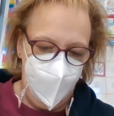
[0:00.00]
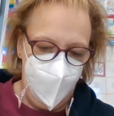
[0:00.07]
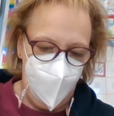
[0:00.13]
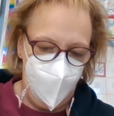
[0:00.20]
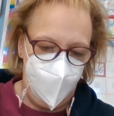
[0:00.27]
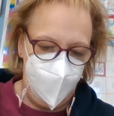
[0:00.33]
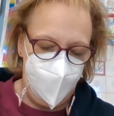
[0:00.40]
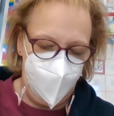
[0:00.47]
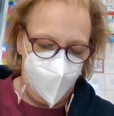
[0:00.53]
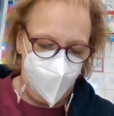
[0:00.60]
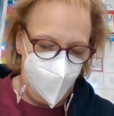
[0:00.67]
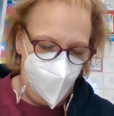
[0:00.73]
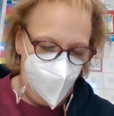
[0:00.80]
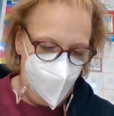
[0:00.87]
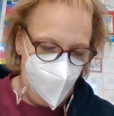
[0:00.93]
Whoops.
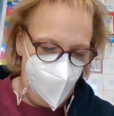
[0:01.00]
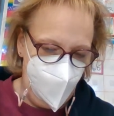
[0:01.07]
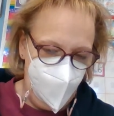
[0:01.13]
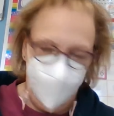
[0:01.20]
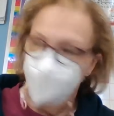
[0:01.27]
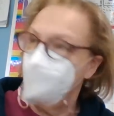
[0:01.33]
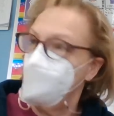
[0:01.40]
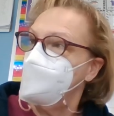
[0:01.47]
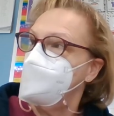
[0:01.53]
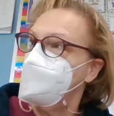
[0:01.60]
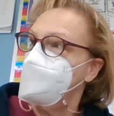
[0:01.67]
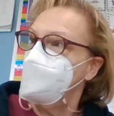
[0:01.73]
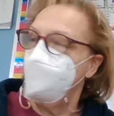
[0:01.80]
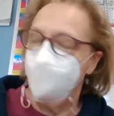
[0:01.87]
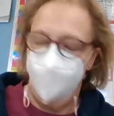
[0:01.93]

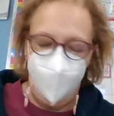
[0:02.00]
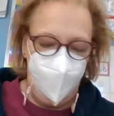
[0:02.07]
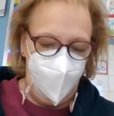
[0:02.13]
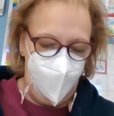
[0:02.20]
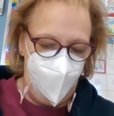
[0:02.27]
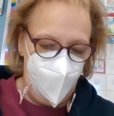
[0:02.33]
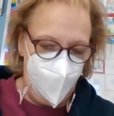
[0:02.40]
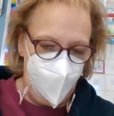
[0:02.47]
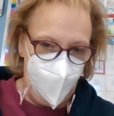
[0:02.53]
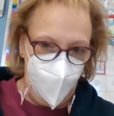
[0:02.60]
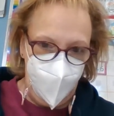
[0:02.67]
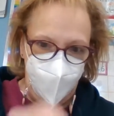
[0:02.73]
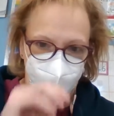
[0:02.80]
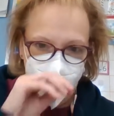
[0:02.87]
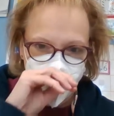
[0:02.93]
Eh. Big
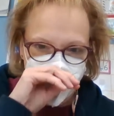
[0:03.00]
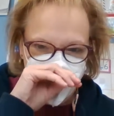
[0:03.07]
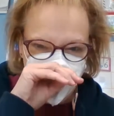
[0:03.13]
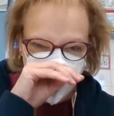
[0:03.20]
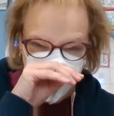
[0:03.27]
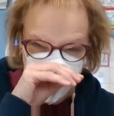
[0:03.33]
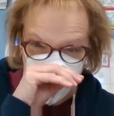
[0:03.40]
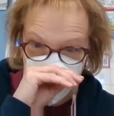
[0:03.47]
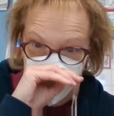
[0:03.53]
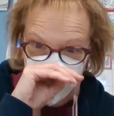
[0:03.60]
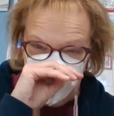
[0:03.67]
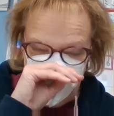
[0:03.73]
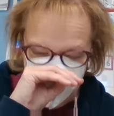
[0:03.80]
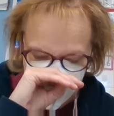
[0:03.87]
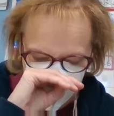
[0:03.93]
burp from Mr. Omari.